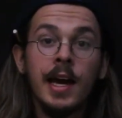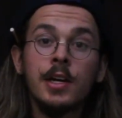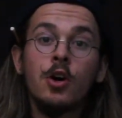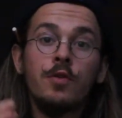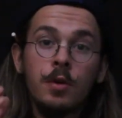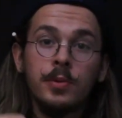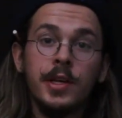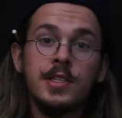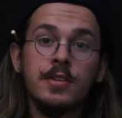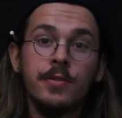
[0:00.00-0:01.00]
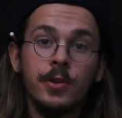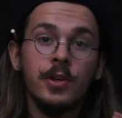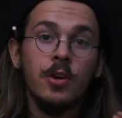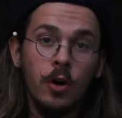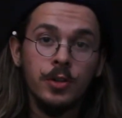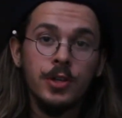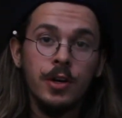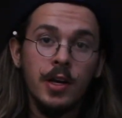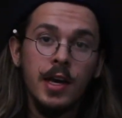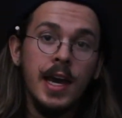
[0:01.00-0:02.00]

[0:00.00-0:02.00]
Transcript: I go for places for the culture.